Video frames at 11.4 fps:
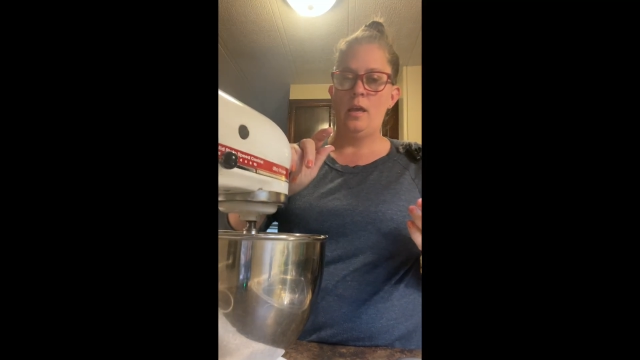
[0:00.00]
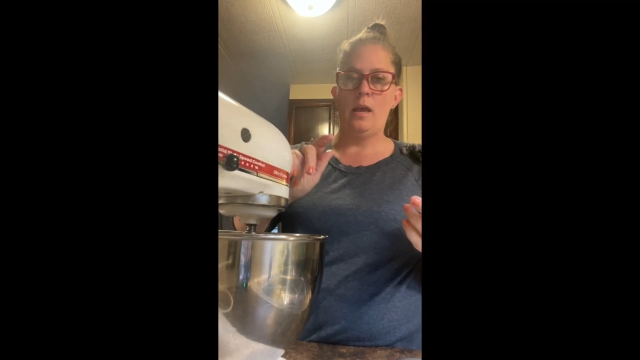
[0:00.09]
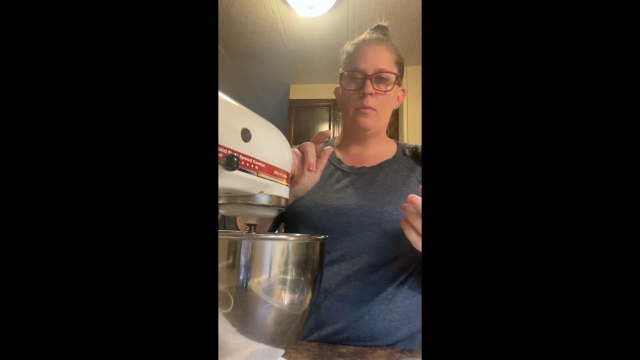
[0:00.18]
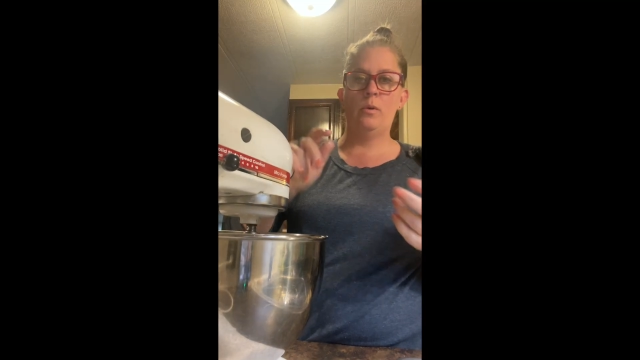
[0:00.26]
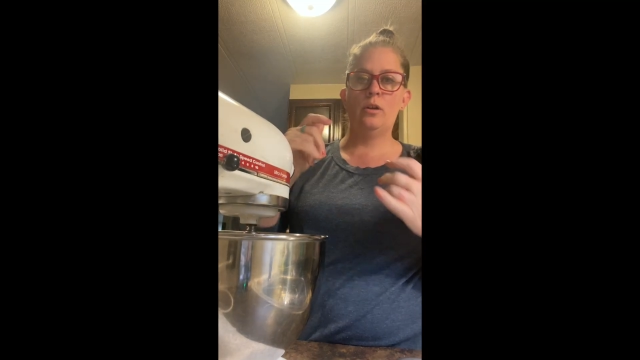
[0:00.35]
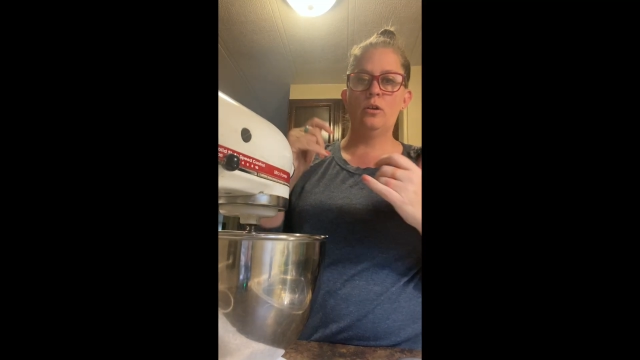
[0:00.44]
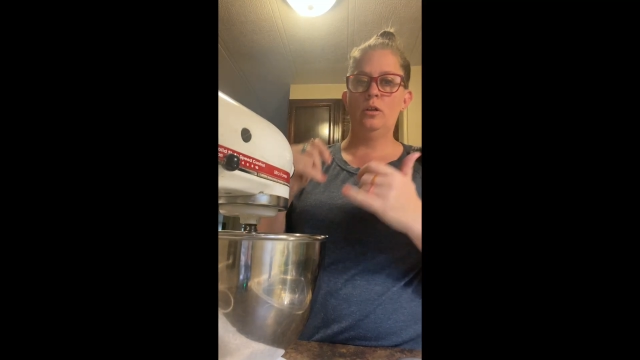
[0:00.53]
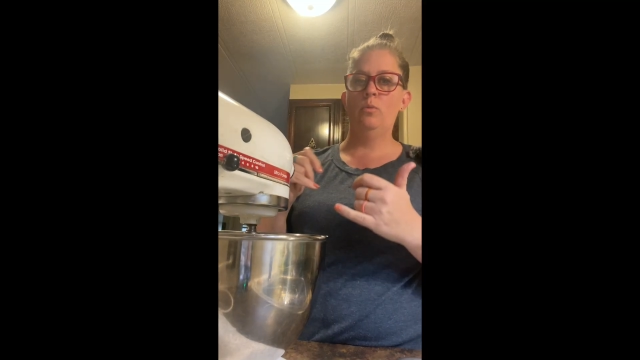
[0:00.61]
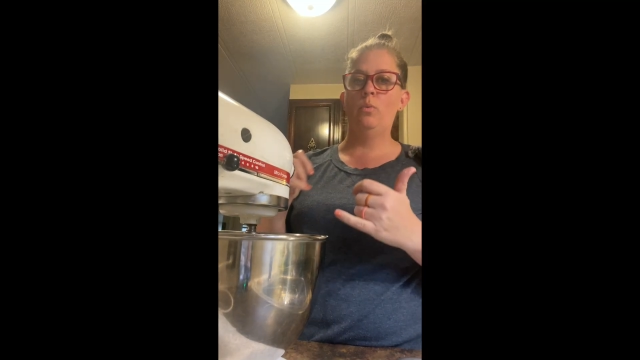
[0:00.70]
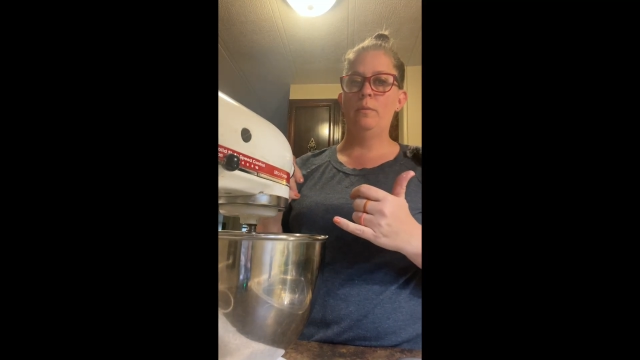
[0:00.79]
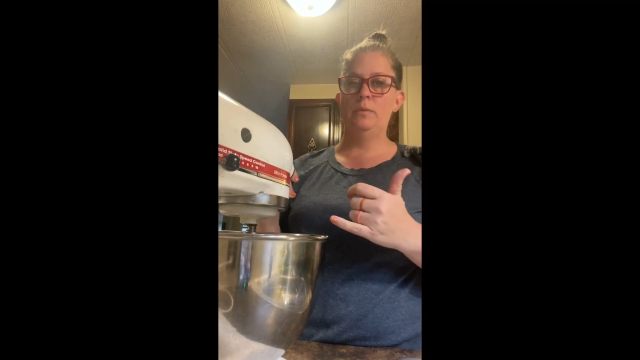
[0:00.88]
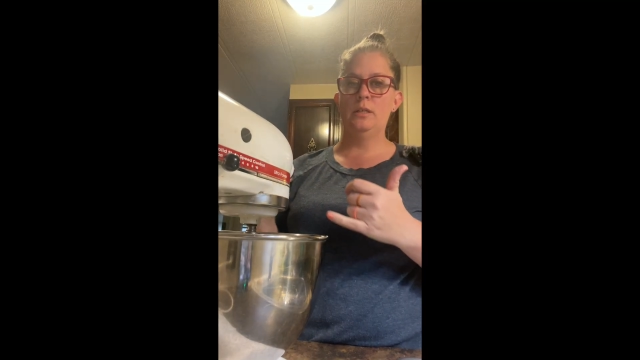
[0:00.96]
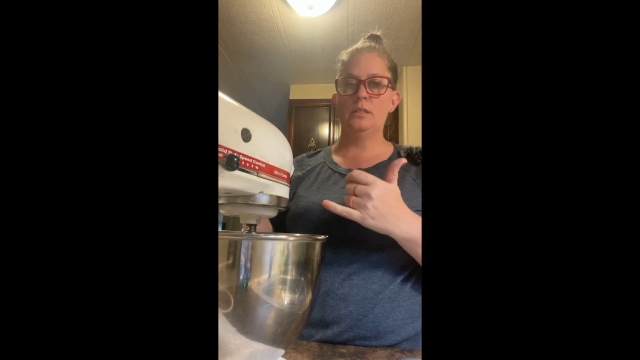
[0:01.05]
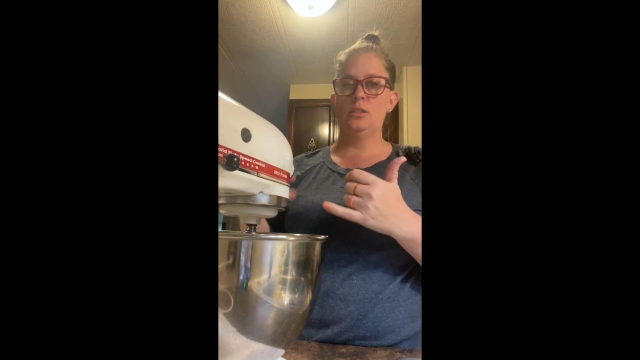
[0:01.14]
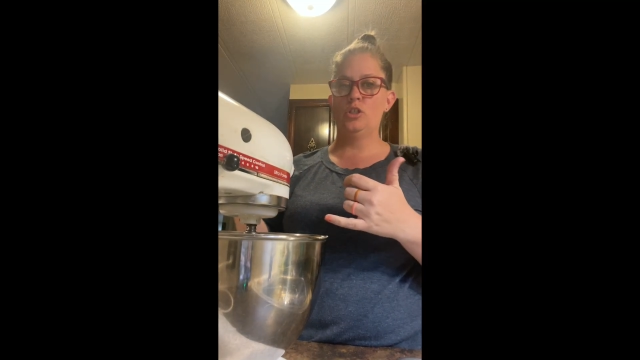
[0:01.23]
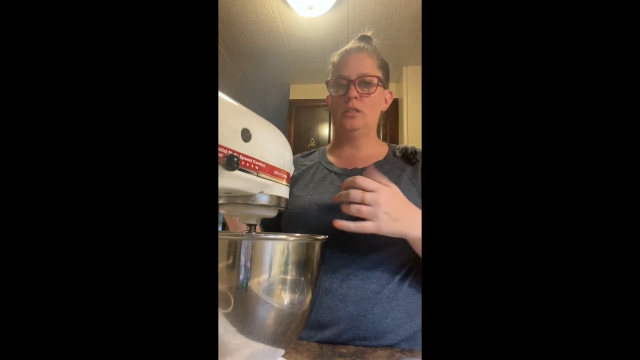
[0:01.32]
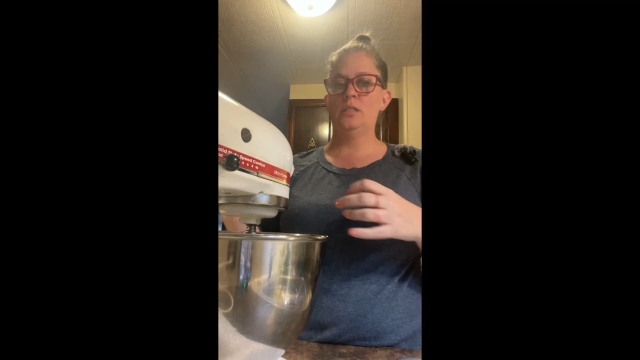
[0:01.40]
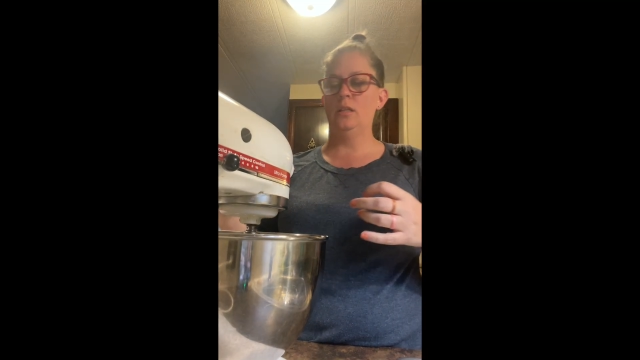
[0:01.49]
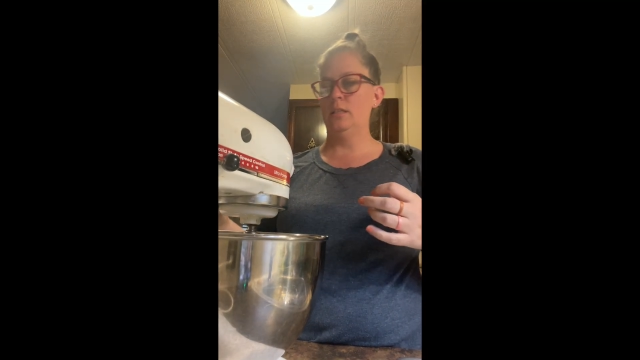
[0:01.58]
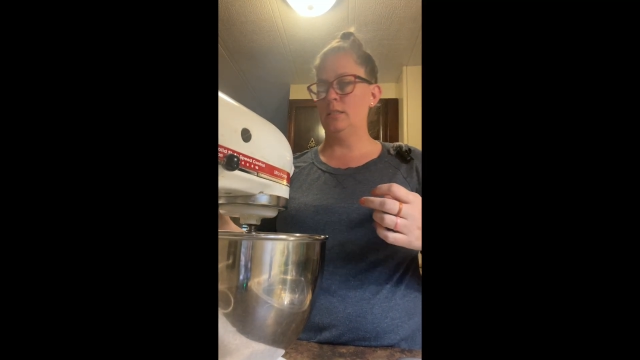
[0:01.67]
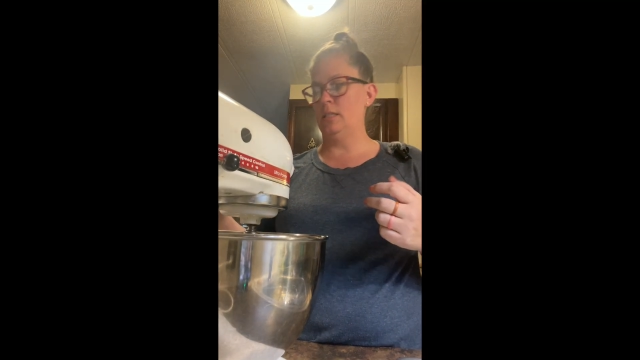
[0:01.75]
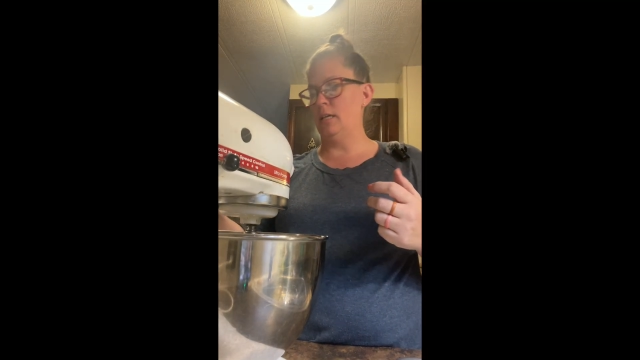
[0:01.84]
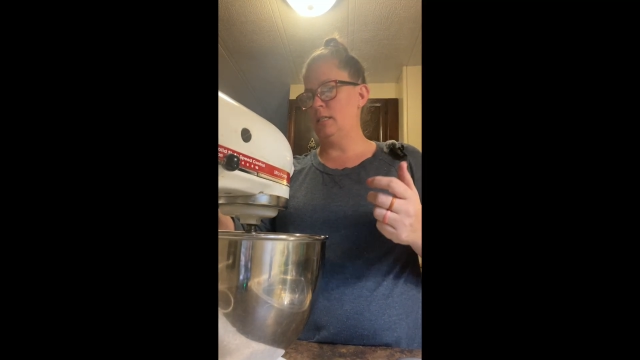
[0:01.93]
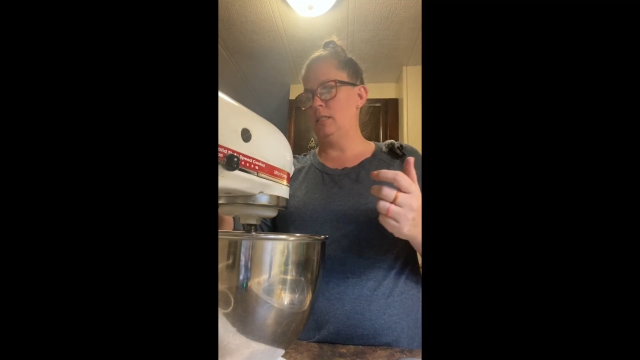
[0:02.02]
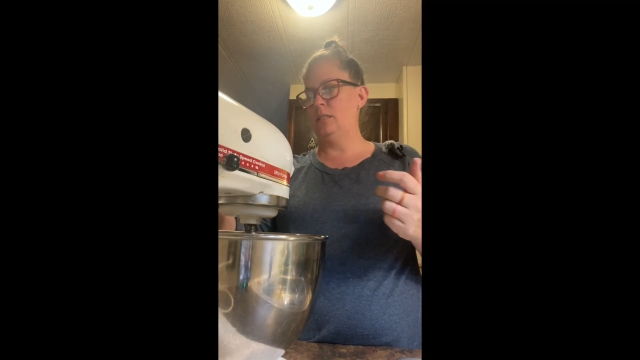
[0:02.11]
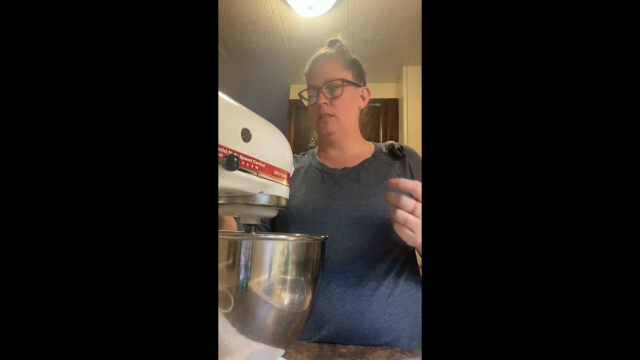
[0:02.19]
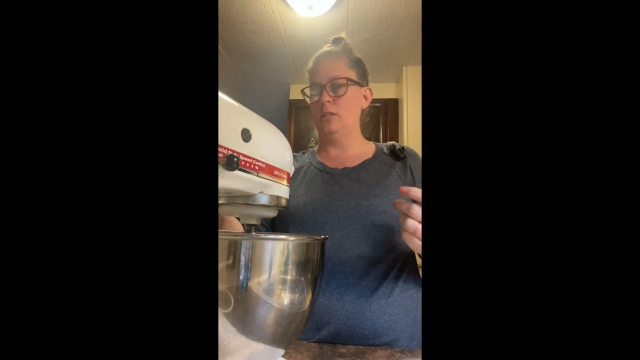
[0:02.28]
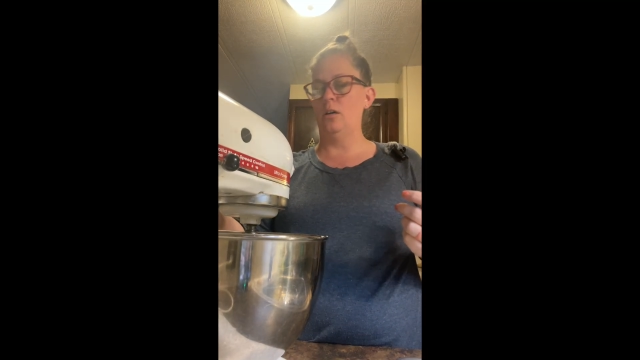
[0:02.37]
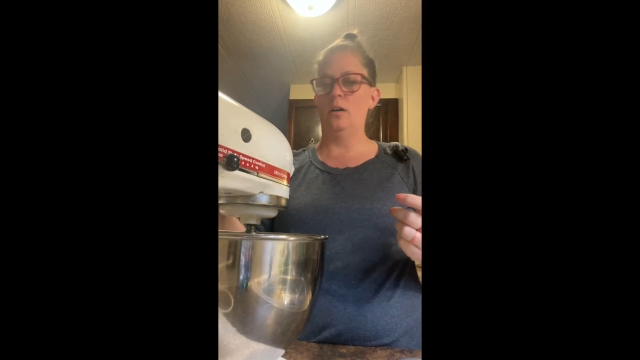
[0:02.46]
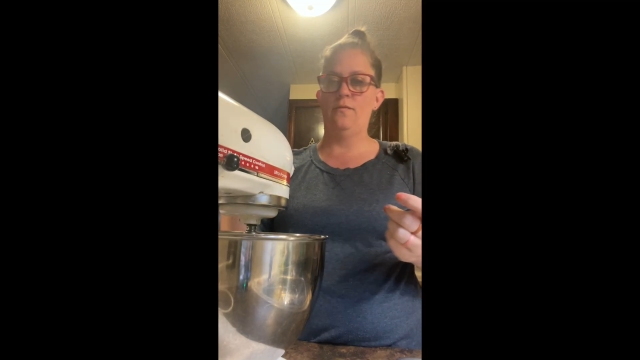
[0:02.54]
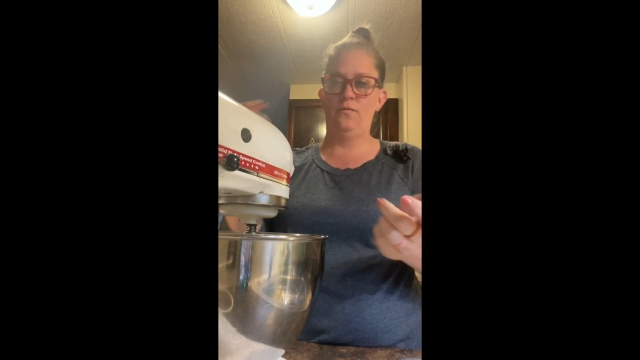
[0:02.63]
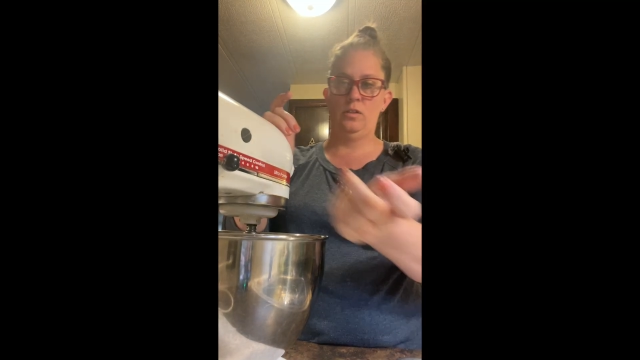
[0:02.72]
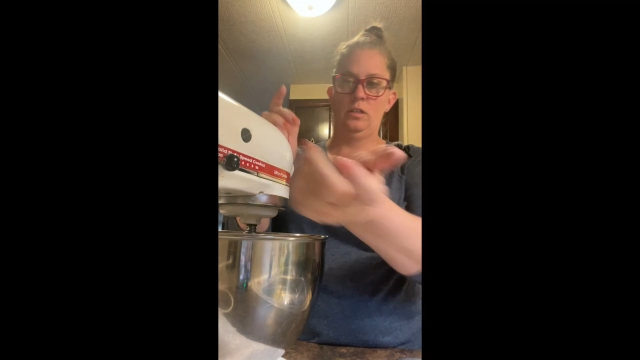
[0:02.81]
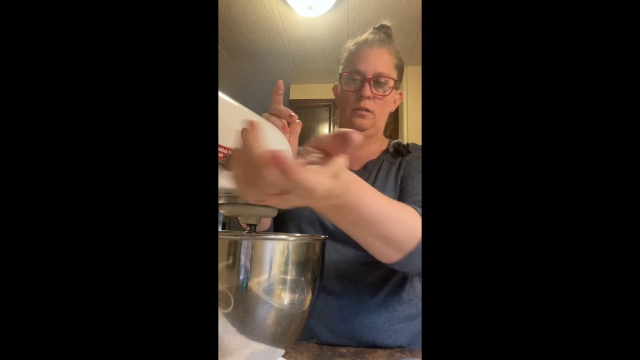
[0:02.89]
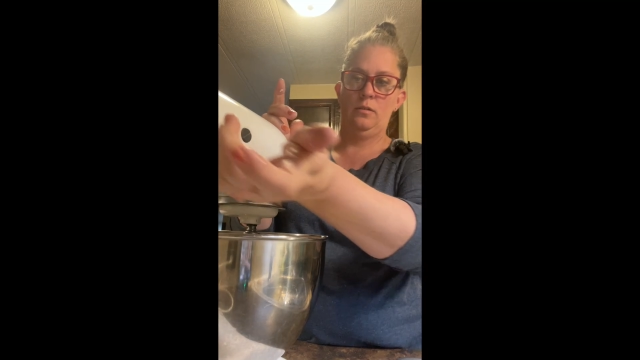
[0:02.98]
and we are going to whip this just till it's nice and soft.